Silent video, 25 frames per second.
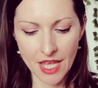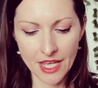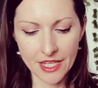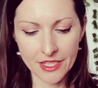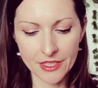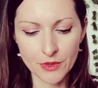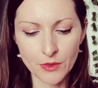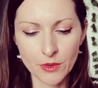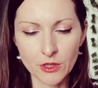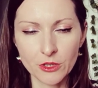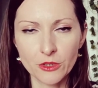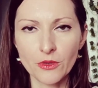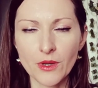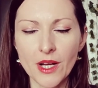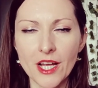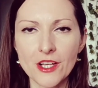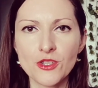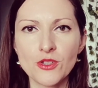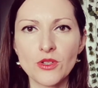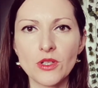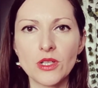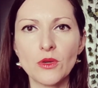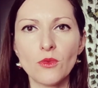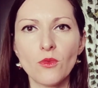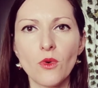And you will
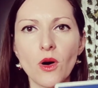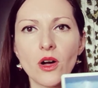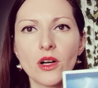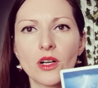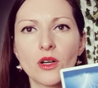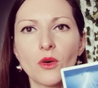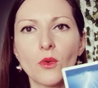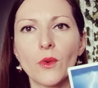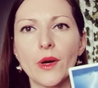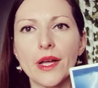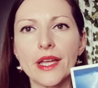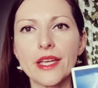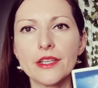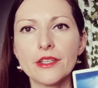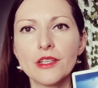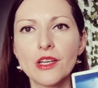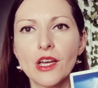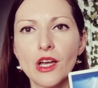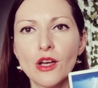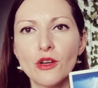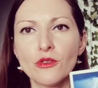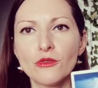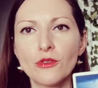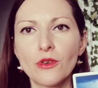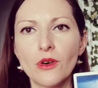gradually walk away
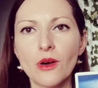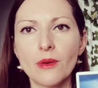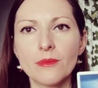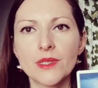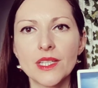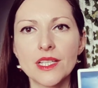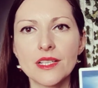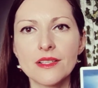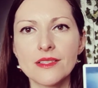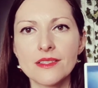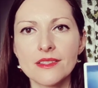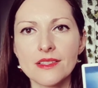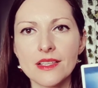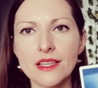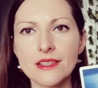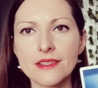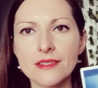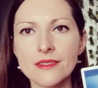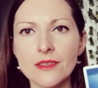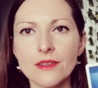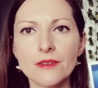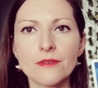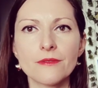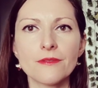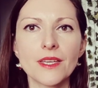from this
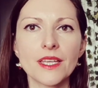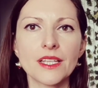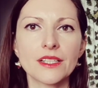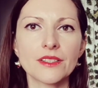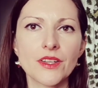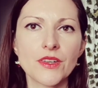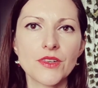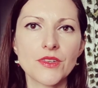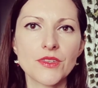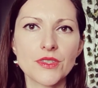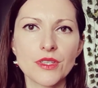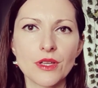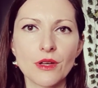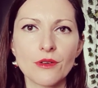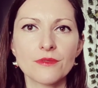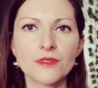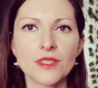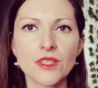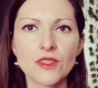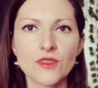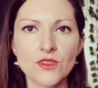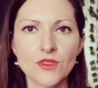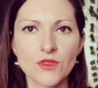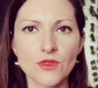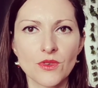sense of inner
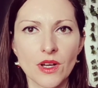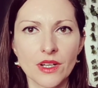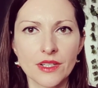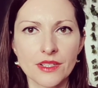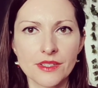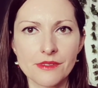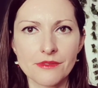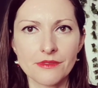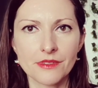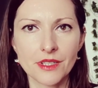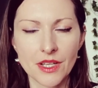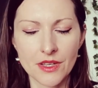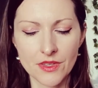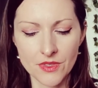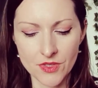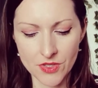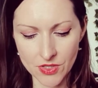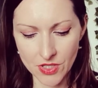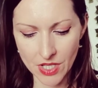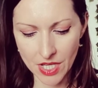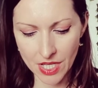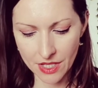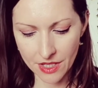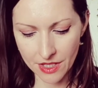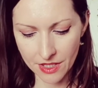
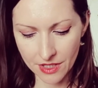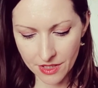self-destructiveness.